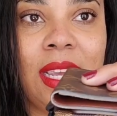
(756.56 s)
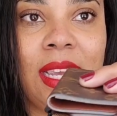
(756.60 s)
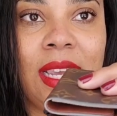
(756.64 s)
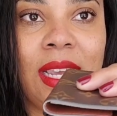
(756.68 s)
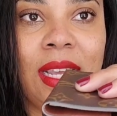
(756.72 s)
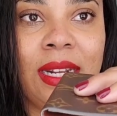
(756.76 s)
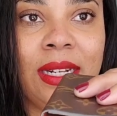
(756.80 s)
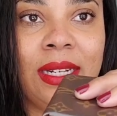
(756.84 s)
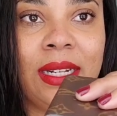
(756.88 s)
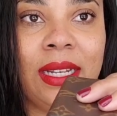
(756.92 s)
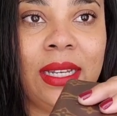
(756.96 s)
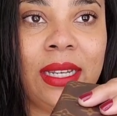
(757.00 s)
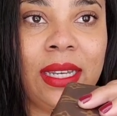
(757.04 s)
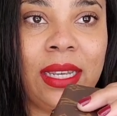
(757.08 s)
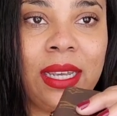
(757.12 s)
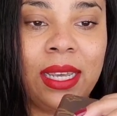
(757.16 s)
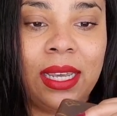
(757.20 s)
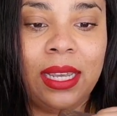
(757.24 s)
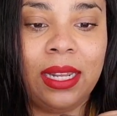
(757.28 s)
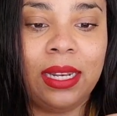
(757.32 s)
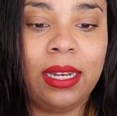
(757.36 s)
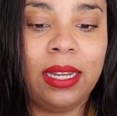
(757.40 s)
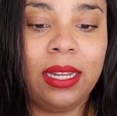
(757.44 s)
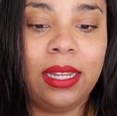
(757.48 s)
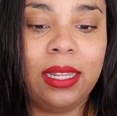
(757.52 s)
and
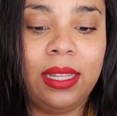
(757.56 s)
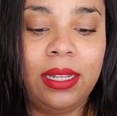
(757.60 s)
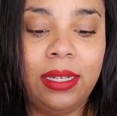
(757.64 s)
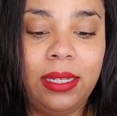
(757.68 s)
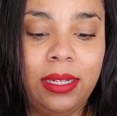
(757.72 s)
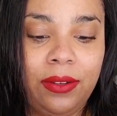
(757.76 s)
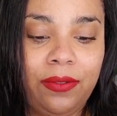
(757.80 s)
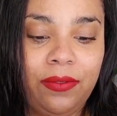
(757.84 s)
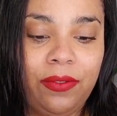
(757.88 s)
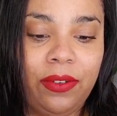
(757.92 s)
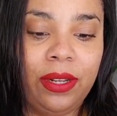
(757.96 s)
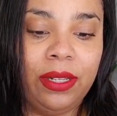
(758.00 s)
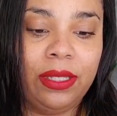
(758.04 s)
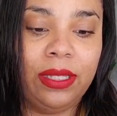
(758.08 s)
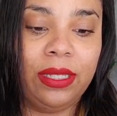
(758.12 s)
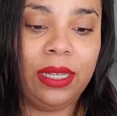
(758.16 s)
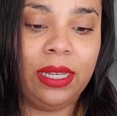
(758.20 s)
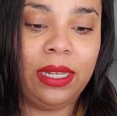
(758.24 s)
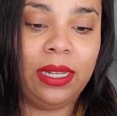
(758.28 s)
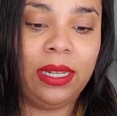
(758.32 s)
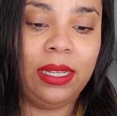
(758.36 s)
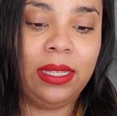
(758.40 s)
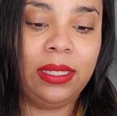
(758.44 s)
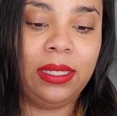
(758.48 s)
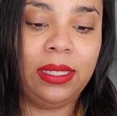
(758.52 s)
again the difference
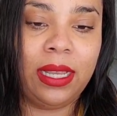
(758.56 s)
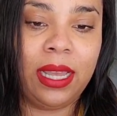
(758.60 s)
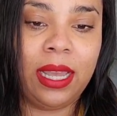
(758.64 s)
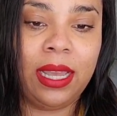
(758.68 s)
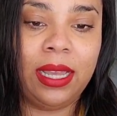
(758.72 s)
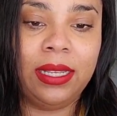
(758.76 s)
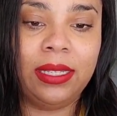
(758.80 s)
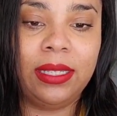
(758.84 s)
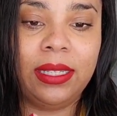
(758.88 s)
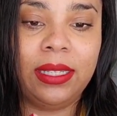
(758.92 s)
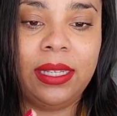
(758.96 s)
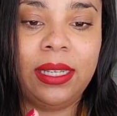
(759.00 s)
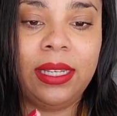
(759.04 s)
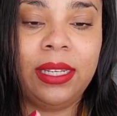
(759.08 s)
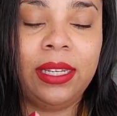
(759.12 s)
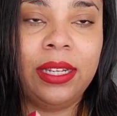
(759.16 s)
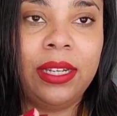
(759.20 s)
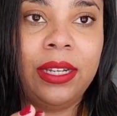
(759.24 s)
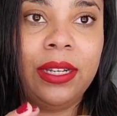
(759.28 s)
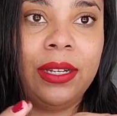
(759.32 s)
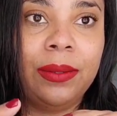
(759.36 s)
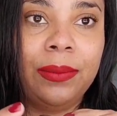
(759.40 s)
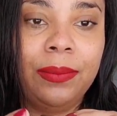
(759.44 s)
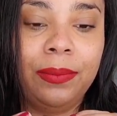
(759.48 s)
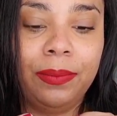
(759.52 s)
in the size
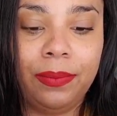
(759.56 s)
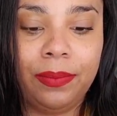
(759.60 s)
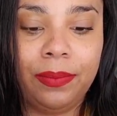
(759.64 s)
here